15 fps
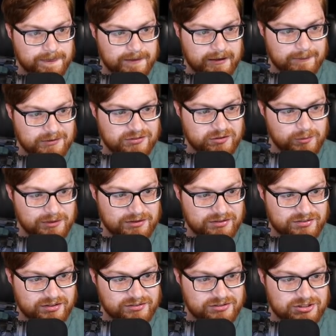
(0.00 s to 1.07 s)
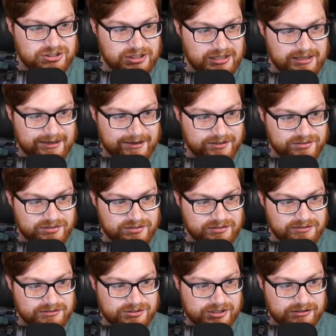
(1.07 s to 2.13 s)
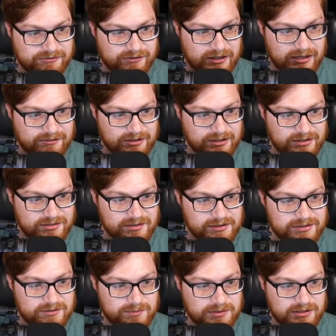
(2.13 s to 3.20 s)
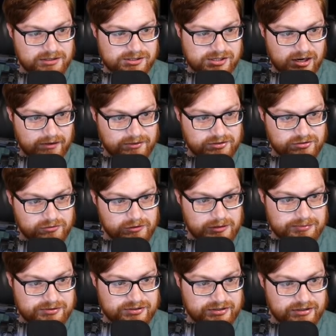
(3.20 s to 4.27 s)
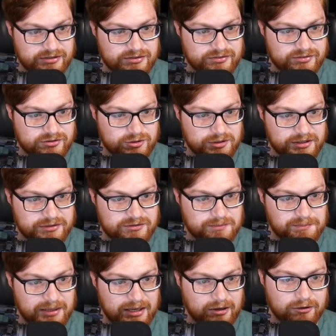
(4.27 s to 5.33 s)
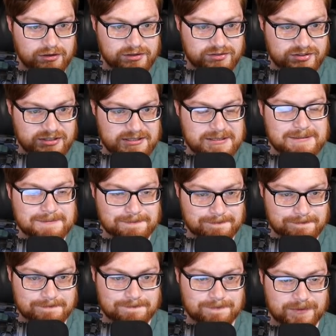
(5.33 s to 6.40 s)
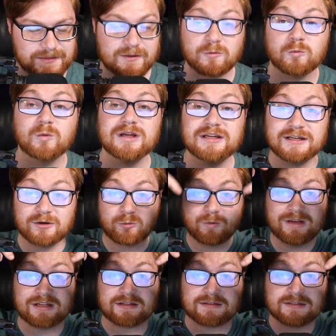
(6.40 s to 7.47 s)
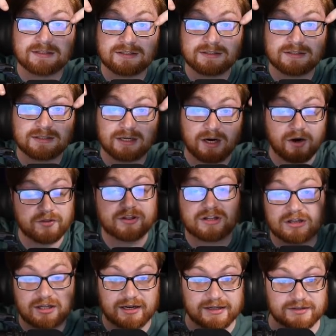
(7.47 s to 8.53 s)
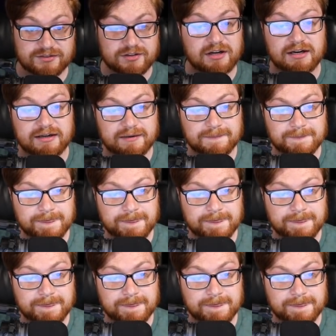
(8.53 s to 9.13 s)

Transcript: I'm assuming this says JS, J5. Hey, it's LeetSpeak. JavaScript is transparent mm, and that we can read it on the client side.